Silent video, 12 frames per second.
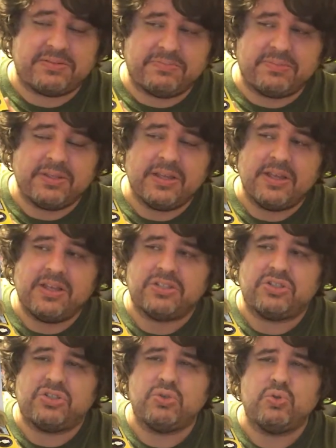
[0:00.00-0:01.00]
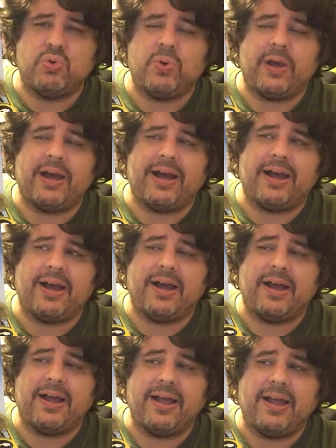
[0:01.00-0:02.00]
to